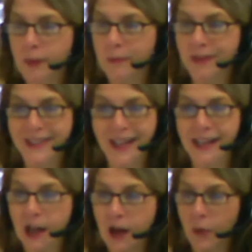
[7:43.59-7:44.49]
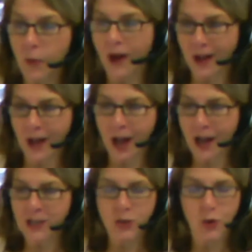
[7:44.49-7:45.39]
but then
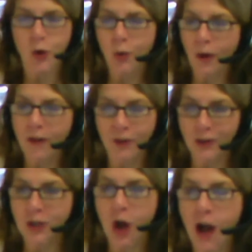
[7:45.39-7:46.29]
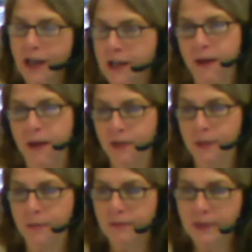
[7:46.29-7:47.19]
us or whoever talking about
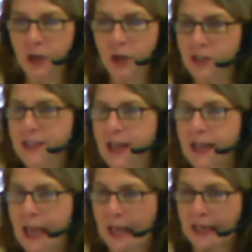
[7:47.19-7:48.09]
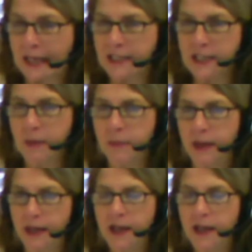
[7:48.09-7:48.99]
them, just like any
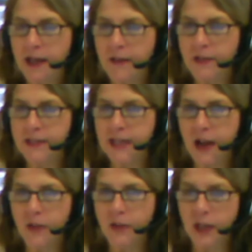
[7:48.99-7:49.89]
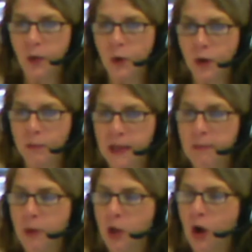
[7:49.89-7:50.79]
topic, if it's out there where
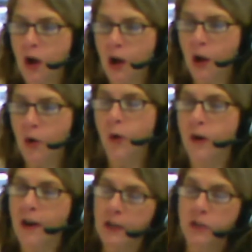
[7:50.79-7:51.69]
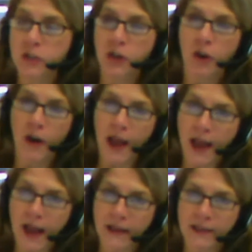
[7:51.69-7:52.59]
people who are interested are
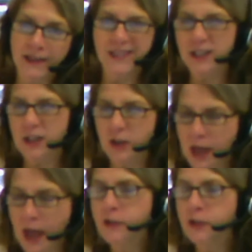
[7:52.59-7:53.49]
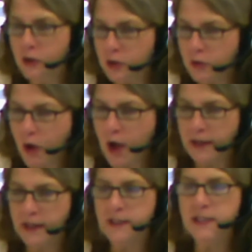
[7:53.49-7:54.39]
at, and you have to know your
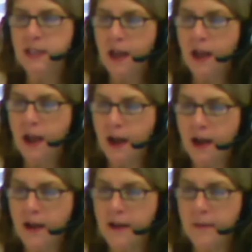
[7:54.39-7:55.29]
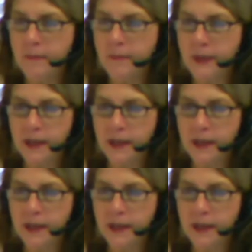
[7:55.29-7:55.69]
audience, and